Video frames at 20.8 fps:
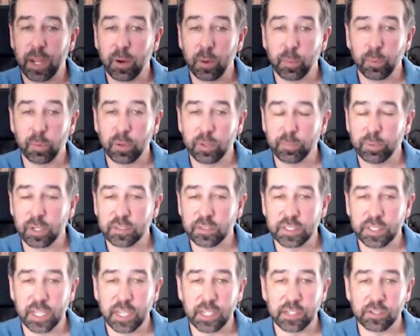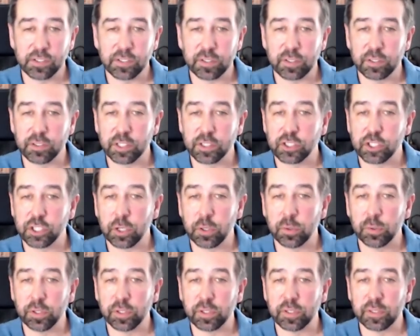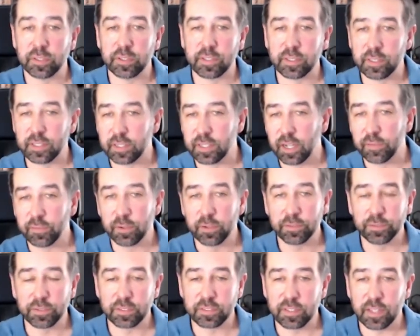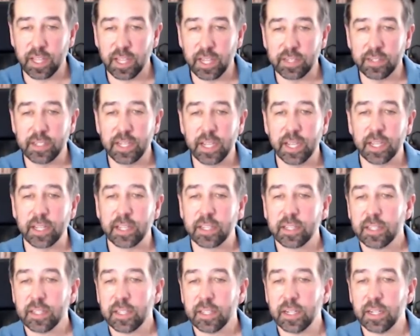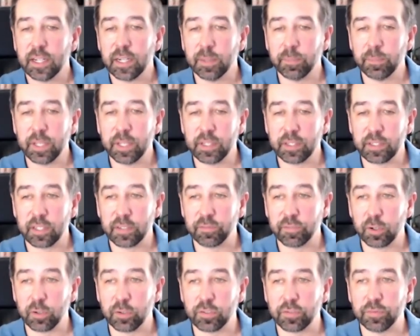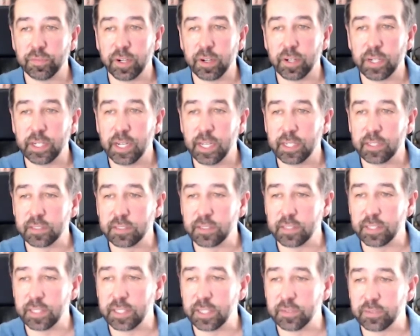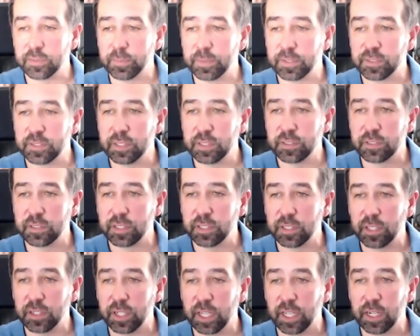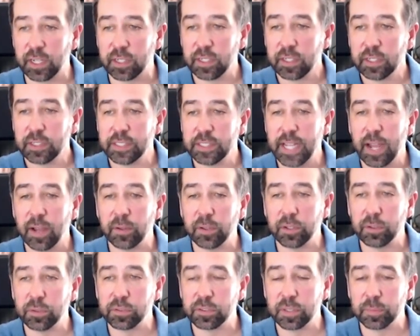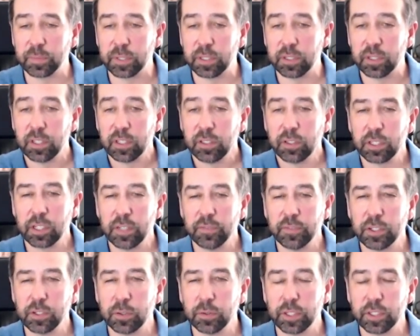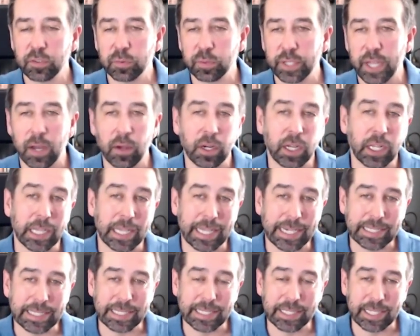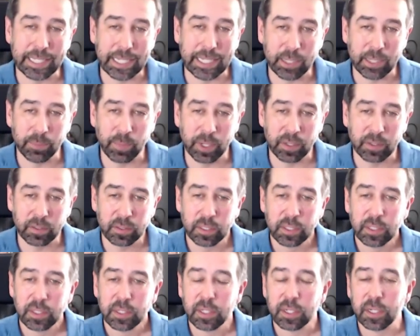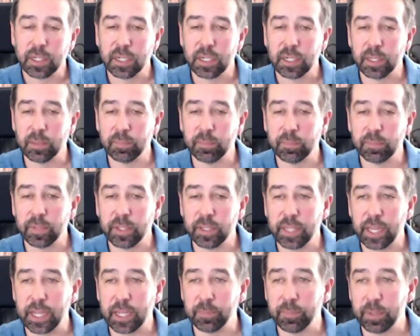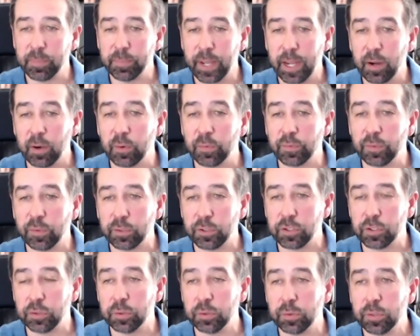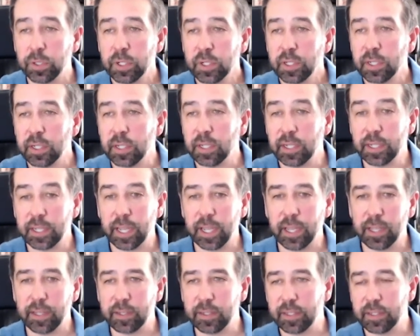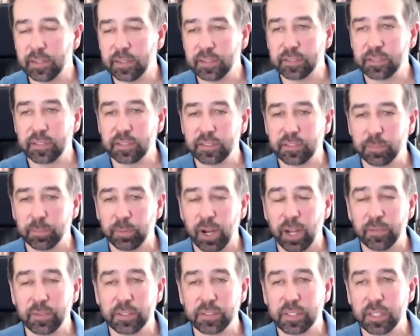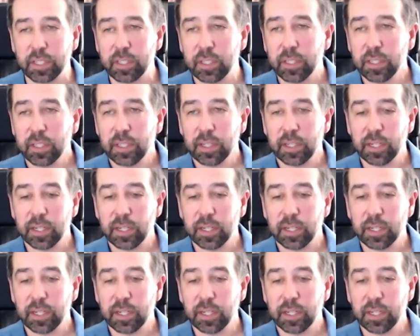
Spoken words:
PowerPoint presentation or just show the cover of the slide deck and converts very nicely. It gives them a sense that they kind of download something. You can even do this without collecting the email, and that can be powerful too. Again, in the sense of privacy,